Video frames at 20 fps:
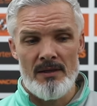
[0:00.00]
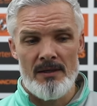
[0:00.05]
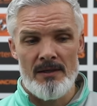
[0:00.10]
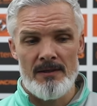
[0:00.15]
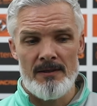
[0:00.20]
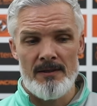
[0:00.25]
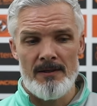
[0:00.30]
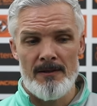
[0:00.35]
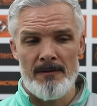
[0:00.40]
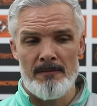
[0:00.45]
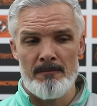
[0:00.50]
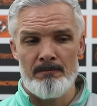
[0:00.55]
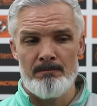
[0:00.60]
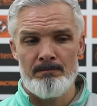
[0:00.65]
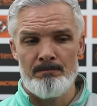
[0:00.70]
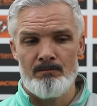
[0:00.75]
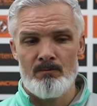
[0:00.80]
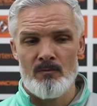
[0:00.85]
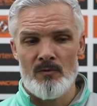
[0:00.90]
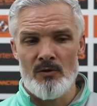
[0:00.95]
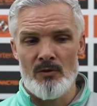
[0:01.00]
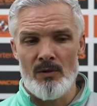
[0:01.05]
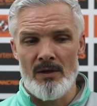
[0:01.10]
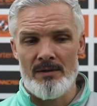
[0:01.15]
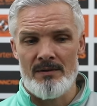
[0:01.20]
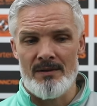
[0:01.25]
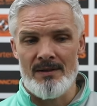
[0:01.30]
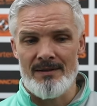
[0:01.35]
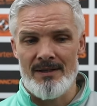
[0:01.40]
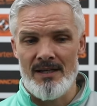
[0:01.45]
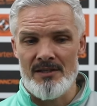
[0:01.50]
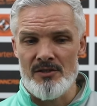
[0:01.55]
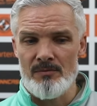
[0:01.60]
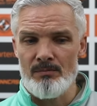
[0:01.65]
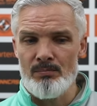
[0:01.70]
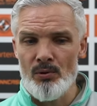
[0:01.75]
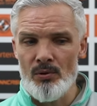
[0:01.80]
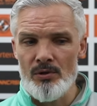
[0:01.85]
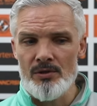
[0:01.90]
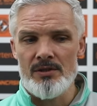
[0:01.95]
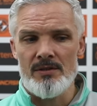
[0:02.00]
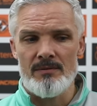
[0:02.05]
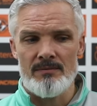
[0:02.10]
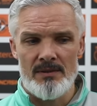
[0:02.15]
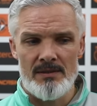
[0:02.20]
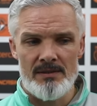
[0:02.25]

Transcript: And, you know, I think that's important.